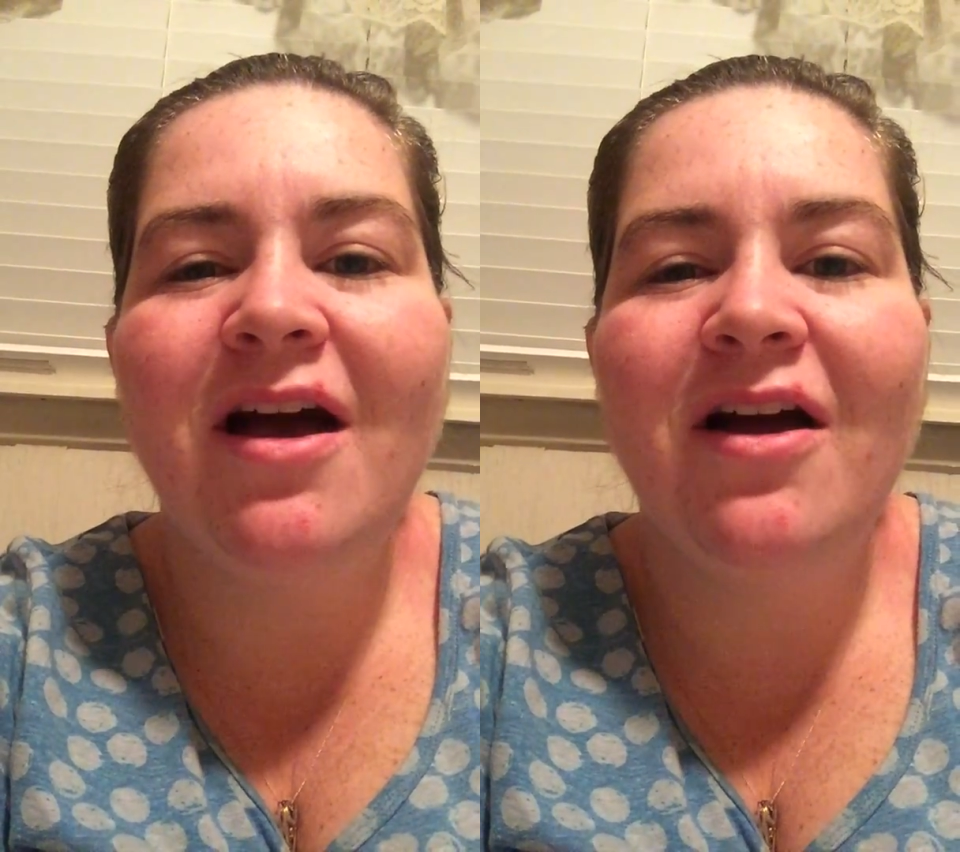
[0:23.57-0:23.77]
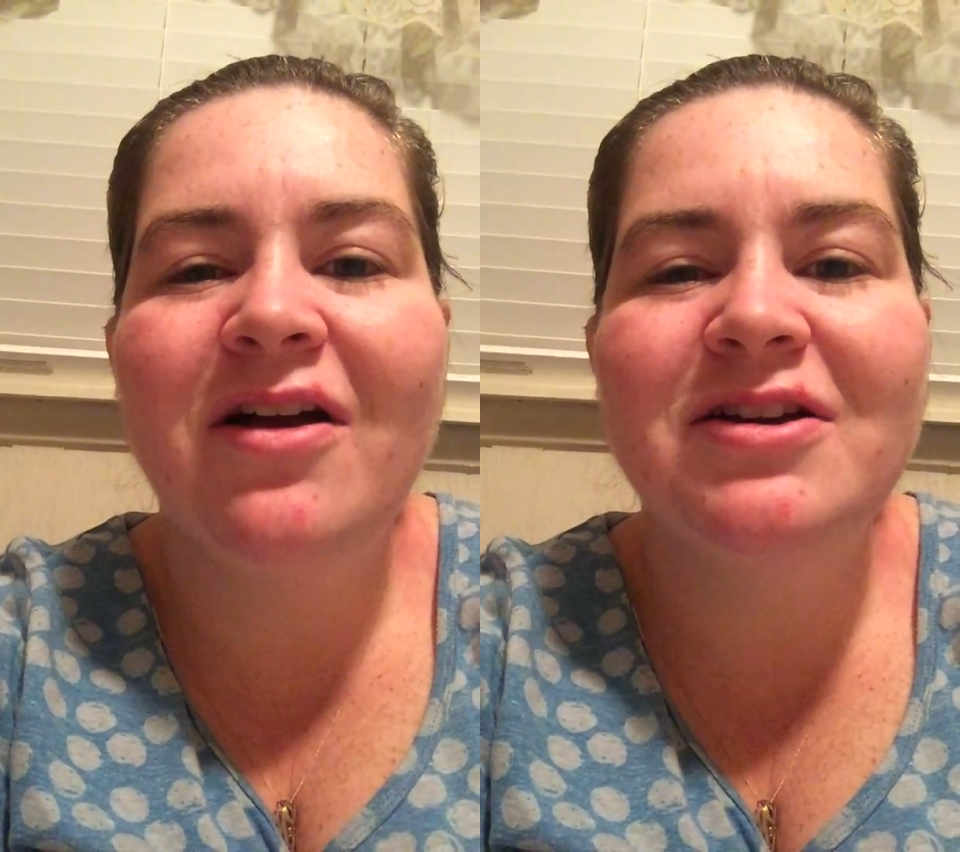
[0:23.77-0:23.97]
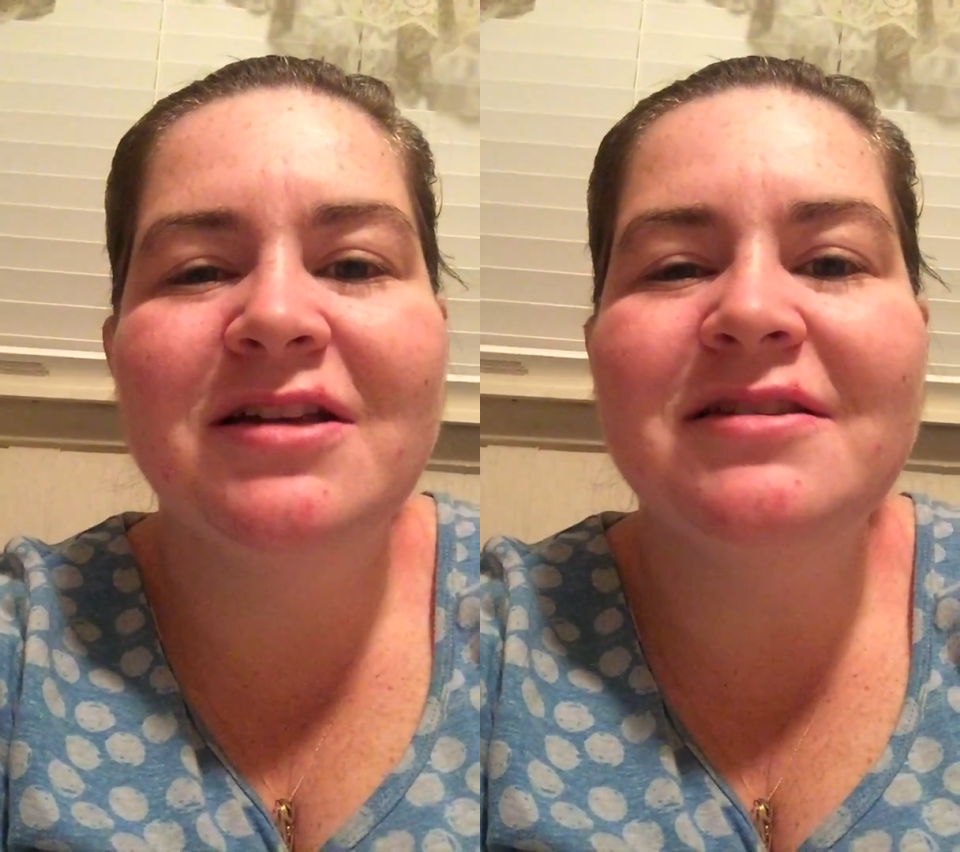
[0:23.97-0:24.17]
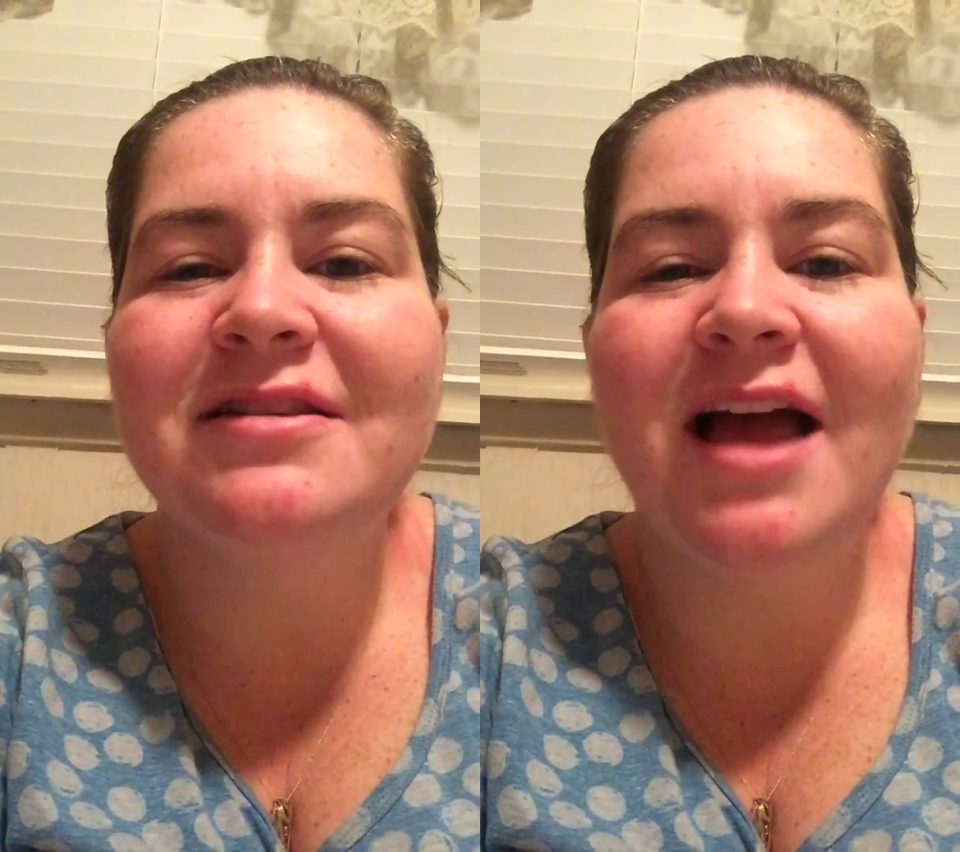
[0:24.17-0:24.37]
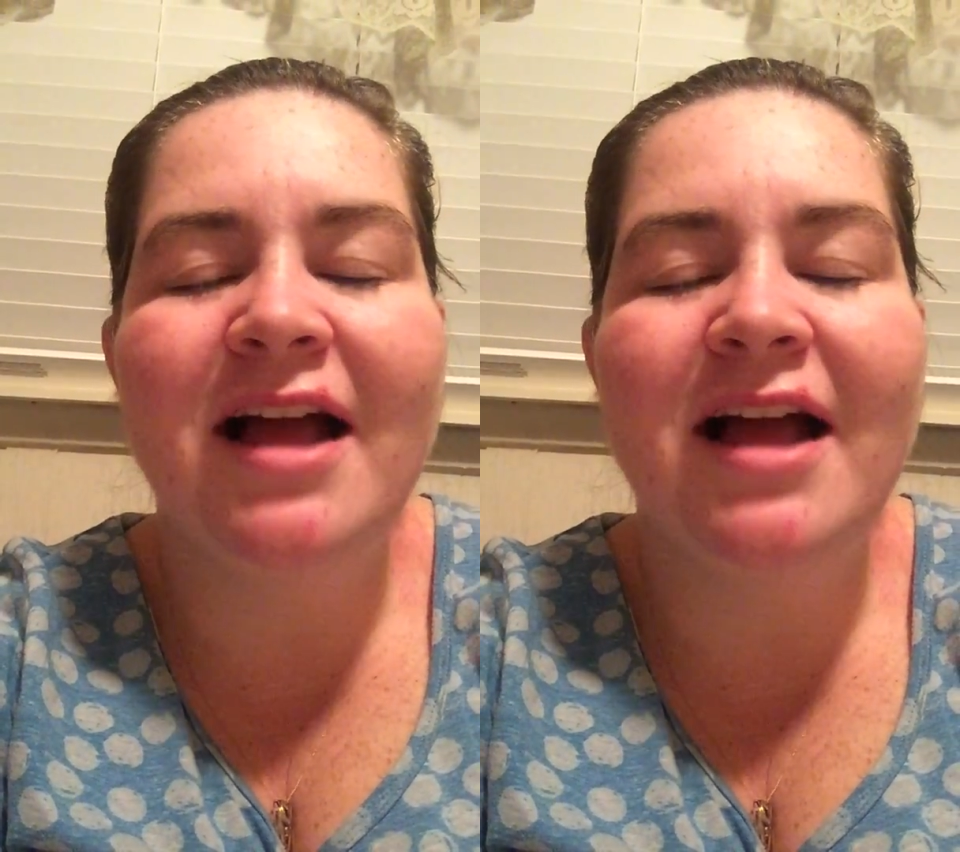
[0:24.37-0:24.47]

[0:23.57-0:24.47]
are just